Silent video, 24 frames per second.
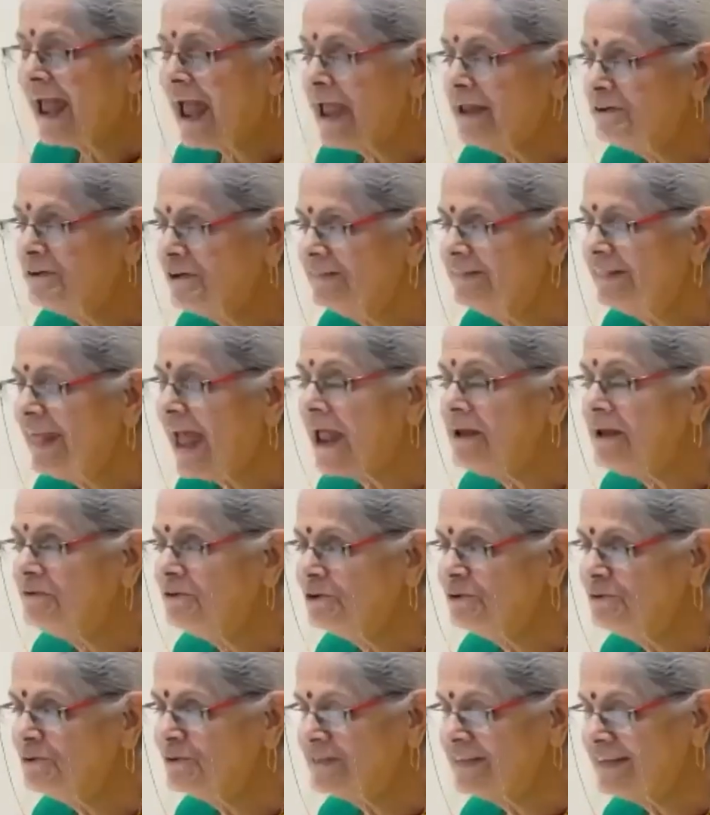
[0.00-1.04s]
Thank
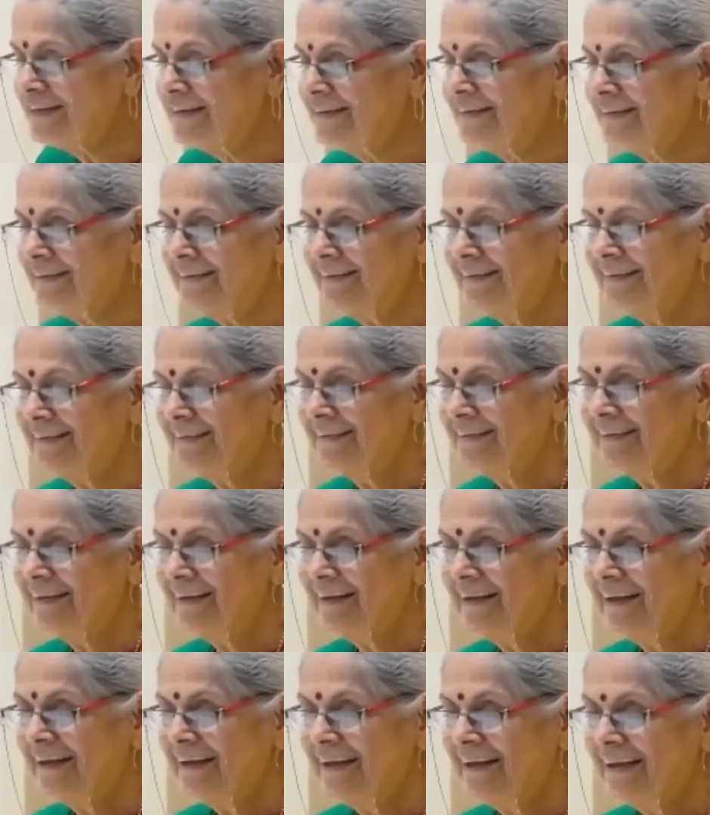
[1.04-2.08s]
you, sir.
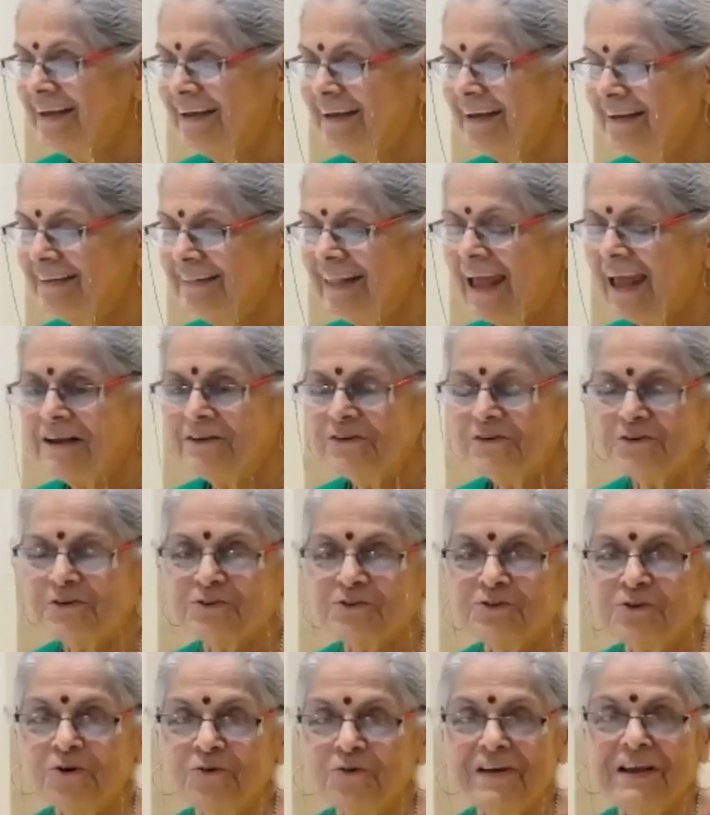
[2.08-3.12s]
Thank you
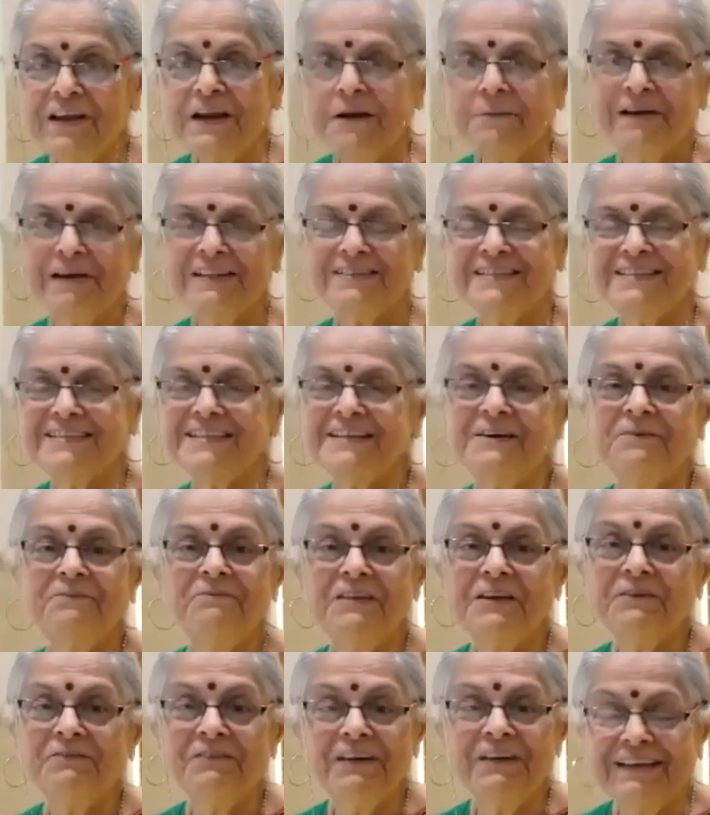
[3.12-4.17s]
so very much, sir.
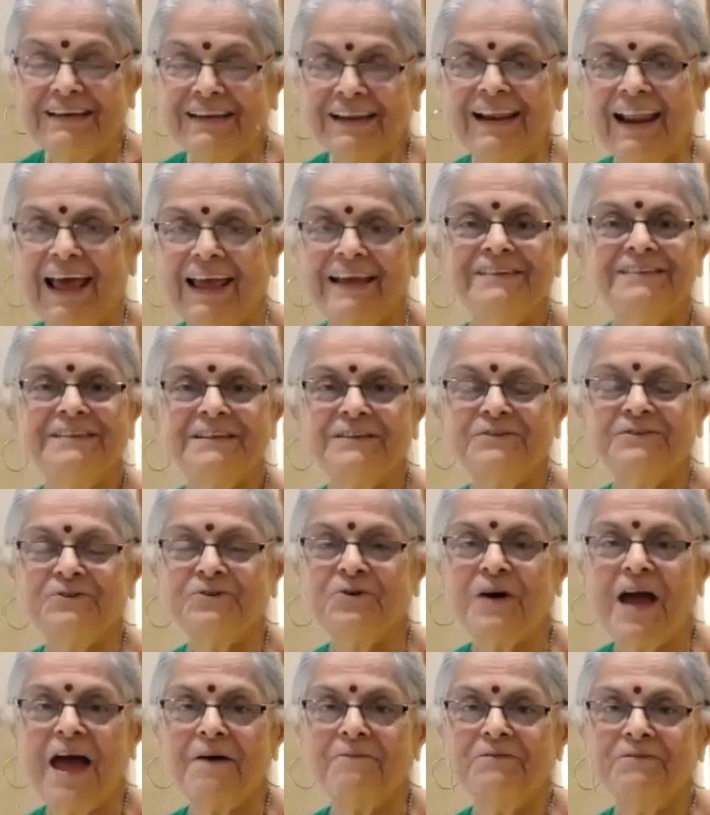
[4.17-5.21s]
We were delighted
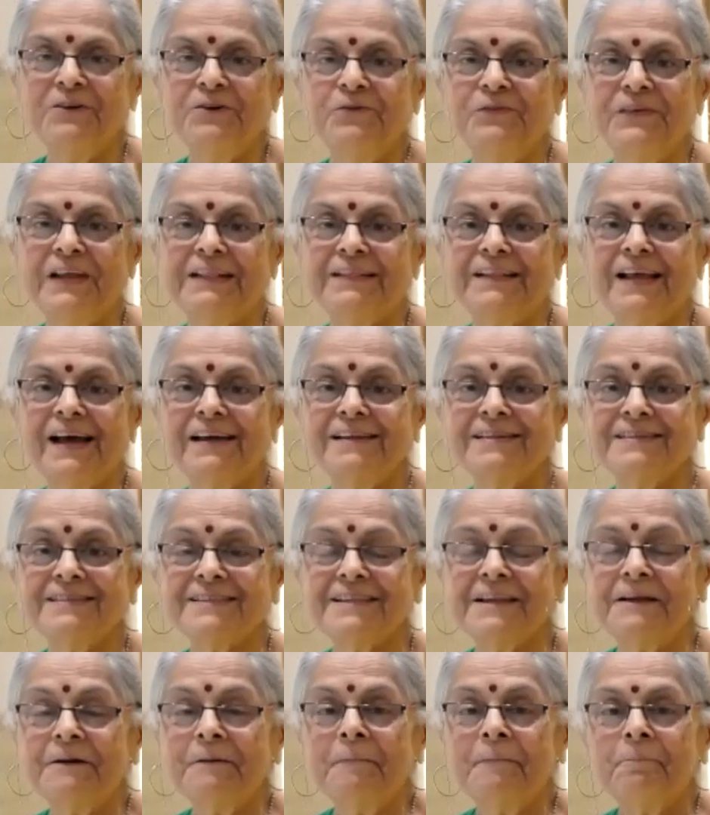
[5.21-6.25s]
to have you with us.
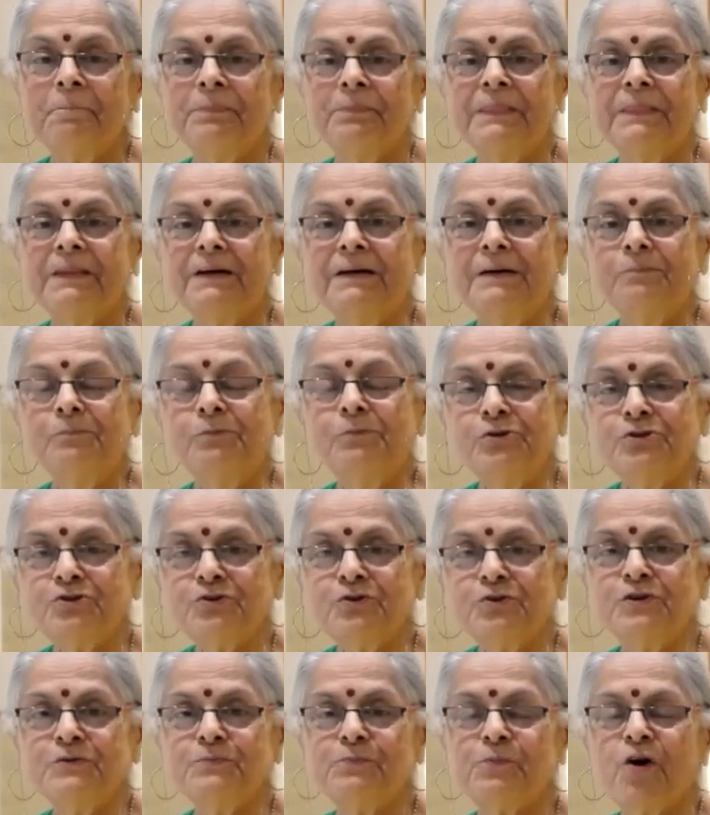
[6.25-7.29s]
The moot
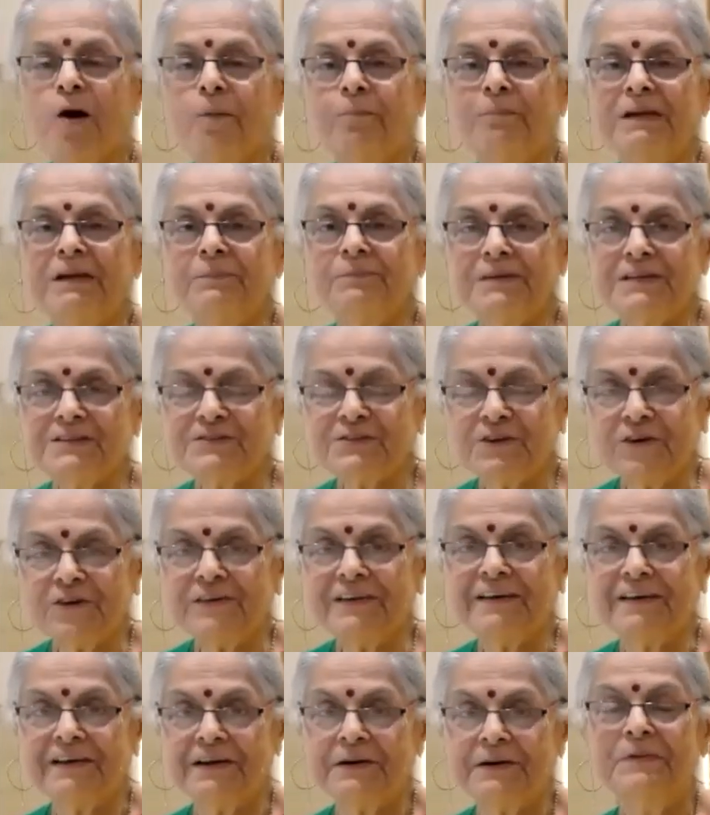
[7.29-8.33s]
court problem is
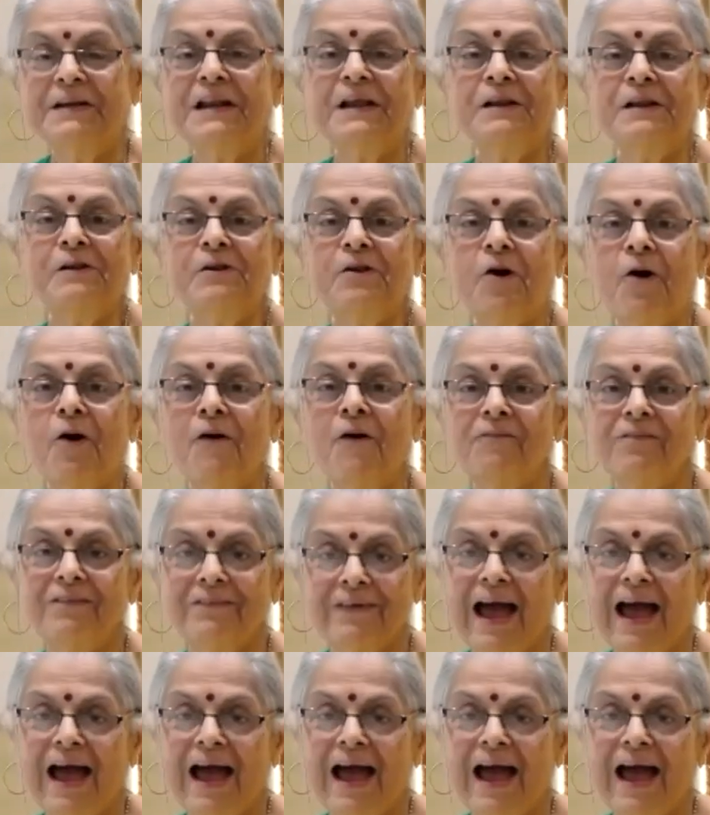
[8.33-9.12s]
on criminal law.